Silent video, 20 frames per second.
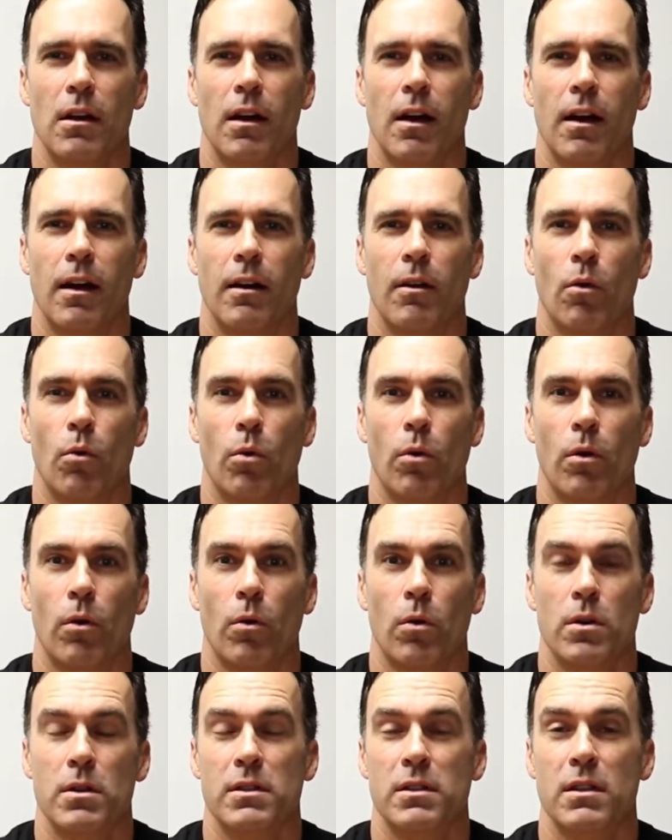
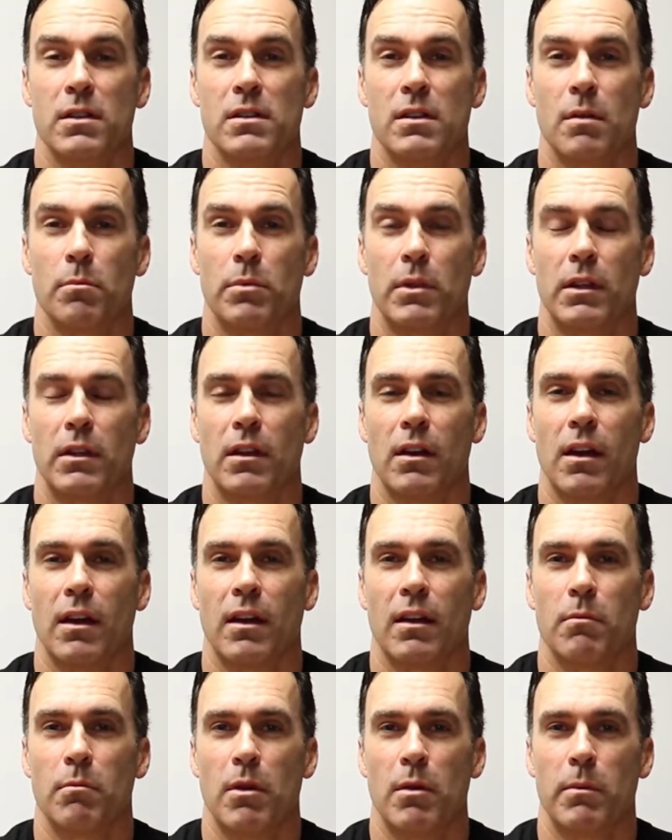Or is this something that I
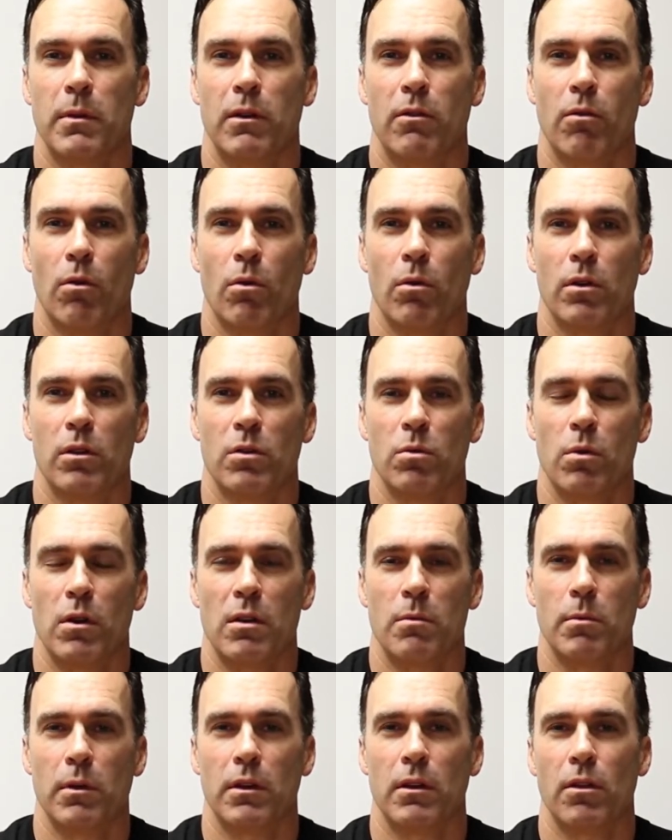could maybe grow to
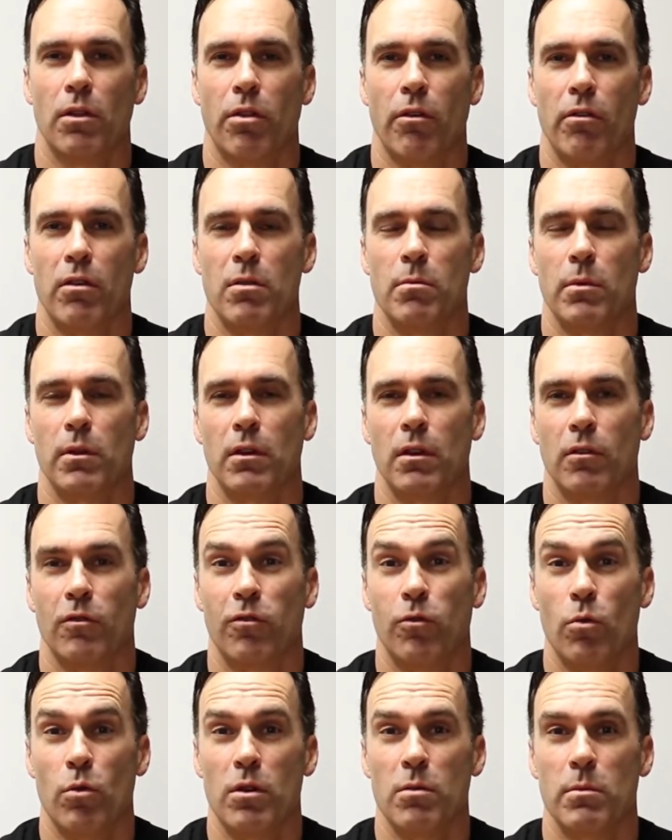20 million, 30 million,
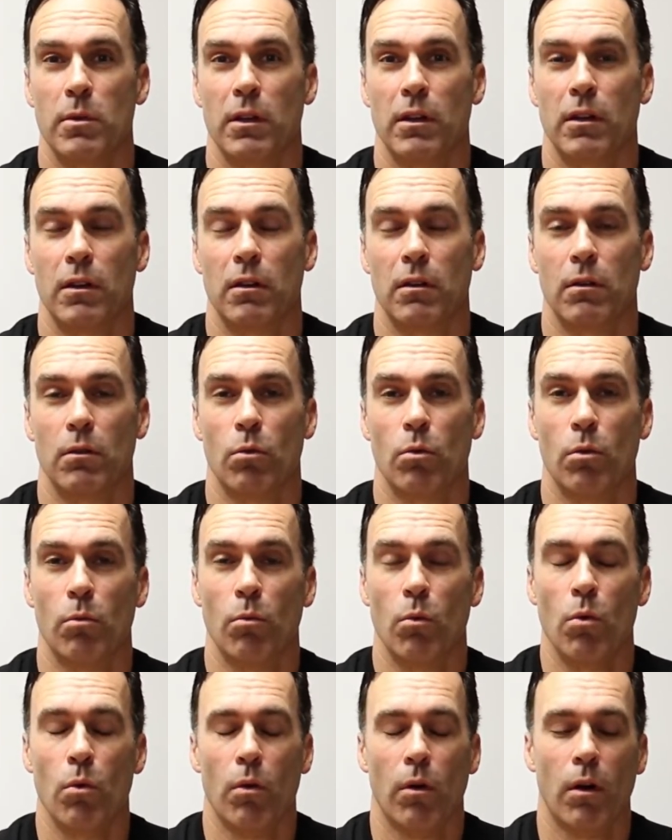40 million or
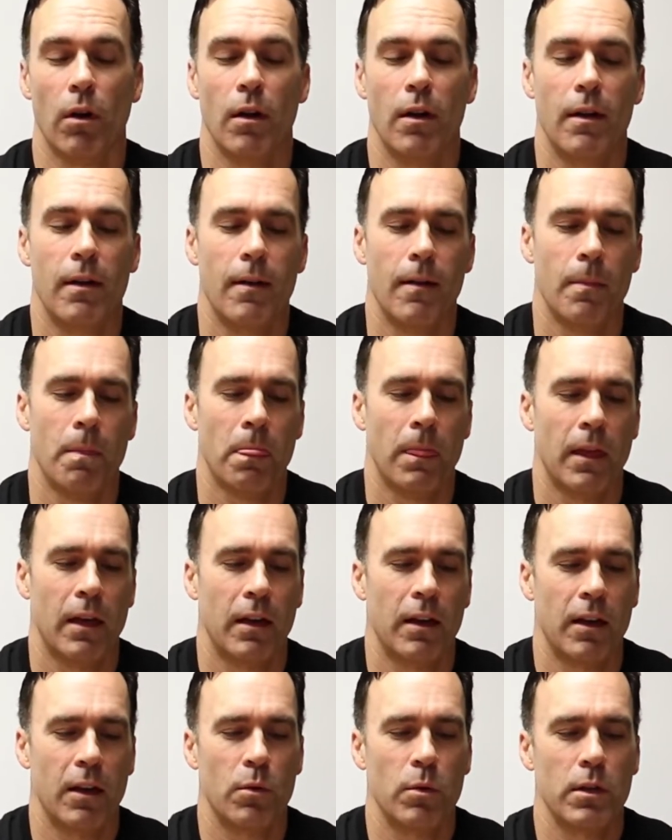more?
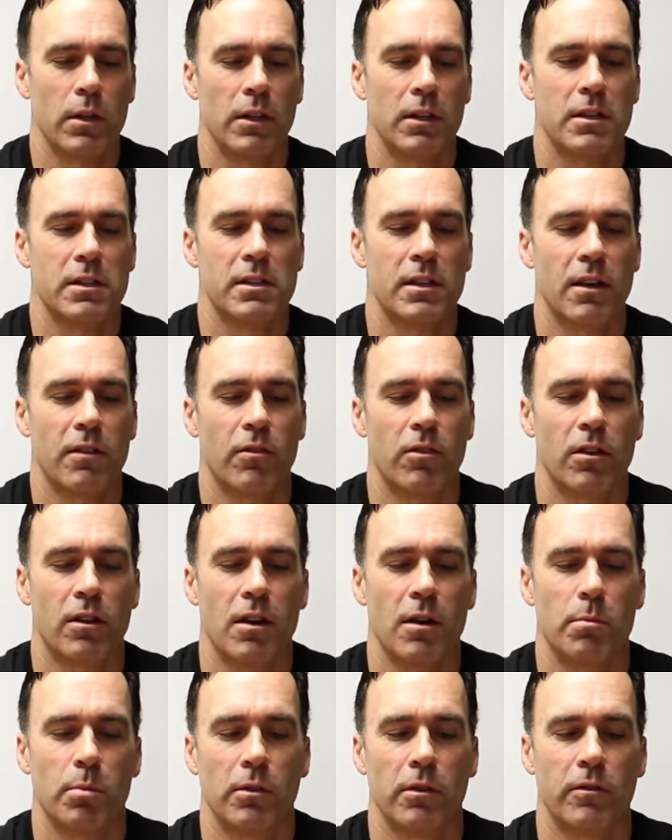And I quickly discovered a
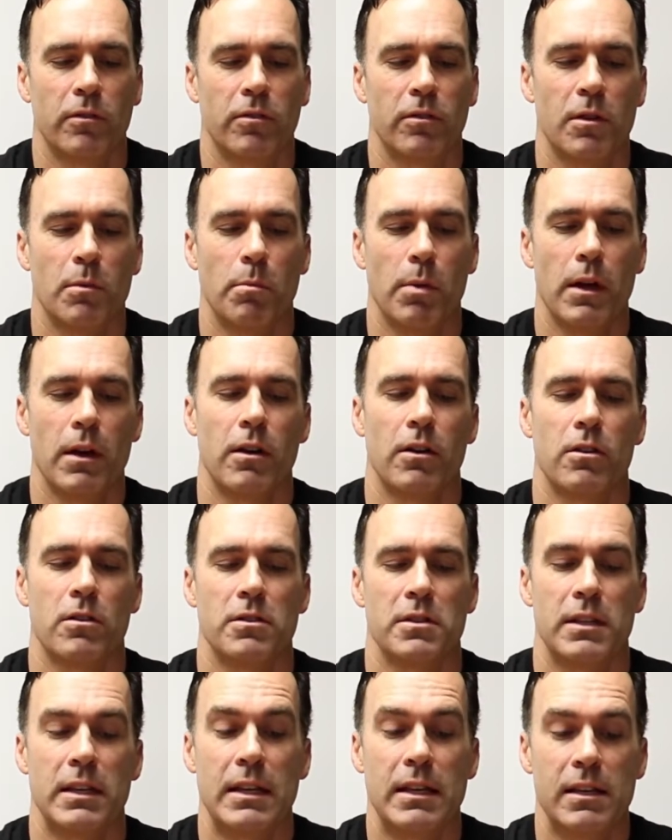couple of
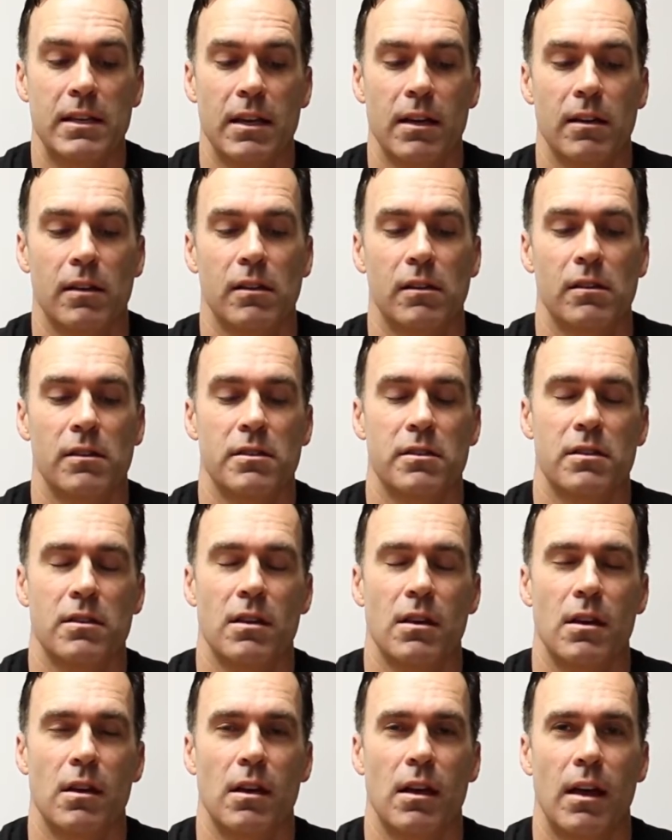competitors, eTails
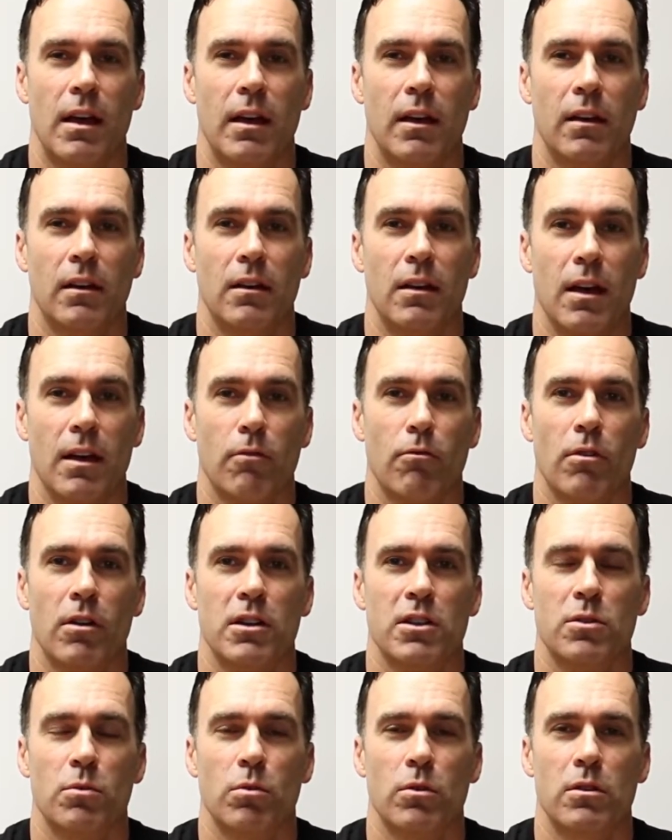and
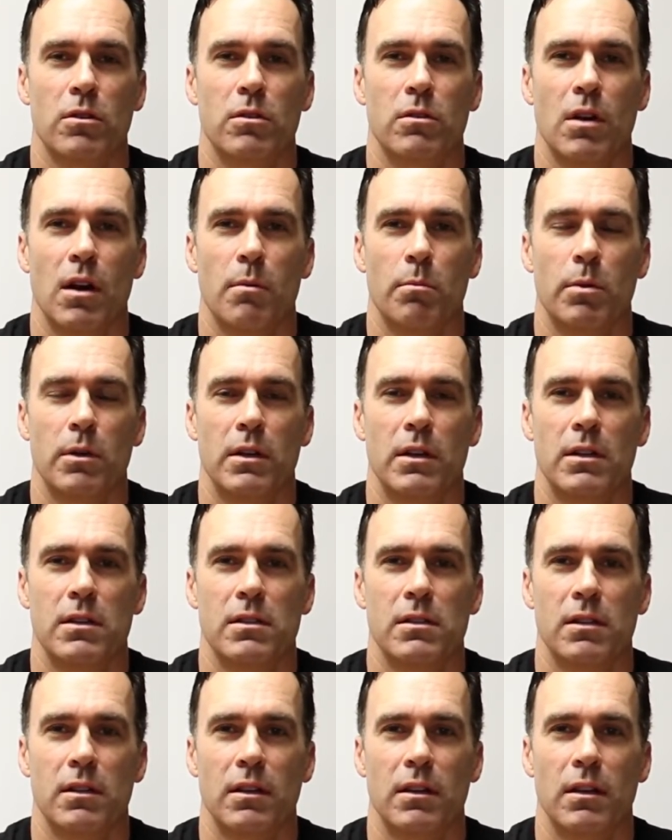NetRush were two
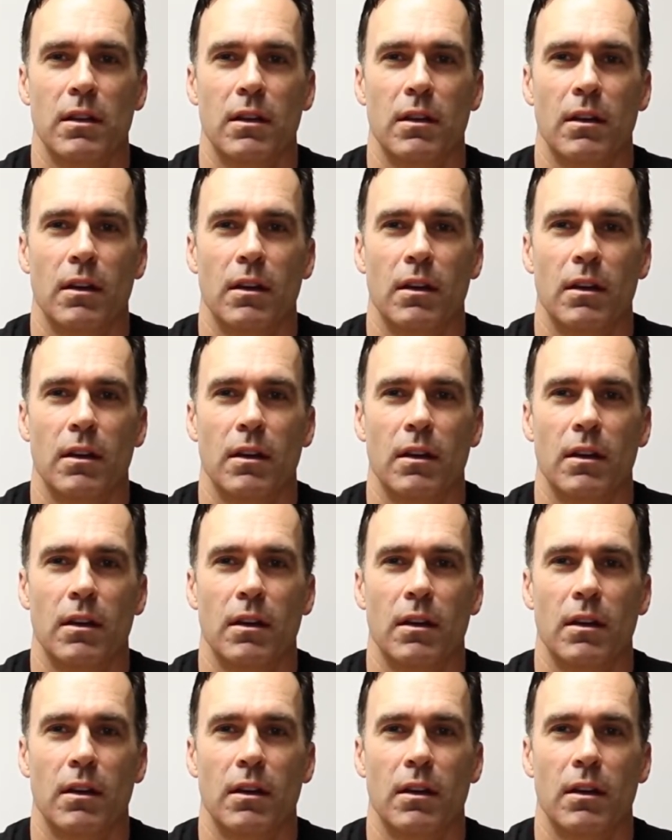companies that